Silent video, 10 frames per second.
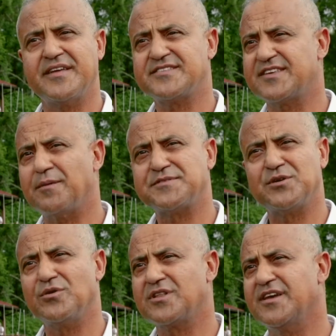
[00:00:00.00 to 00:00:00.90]
it's
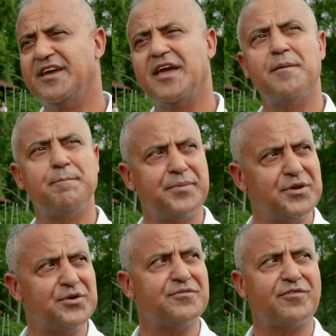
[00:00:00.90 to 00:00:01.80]
absolutely a
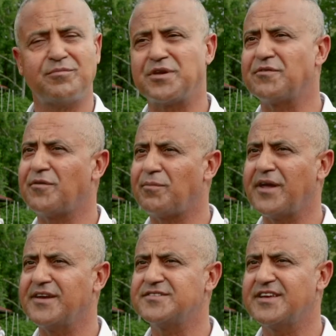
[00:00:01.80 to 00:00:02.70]
beautiful, beautiful
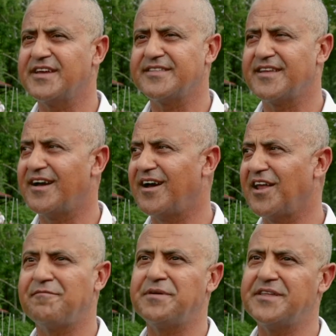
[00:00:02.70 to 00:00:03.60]
place, and uh, I
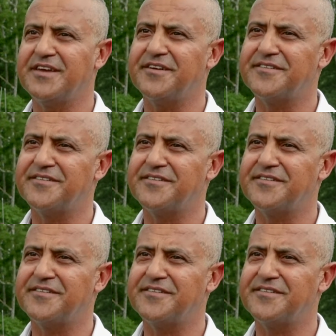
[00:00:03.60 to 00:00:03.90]
love being here.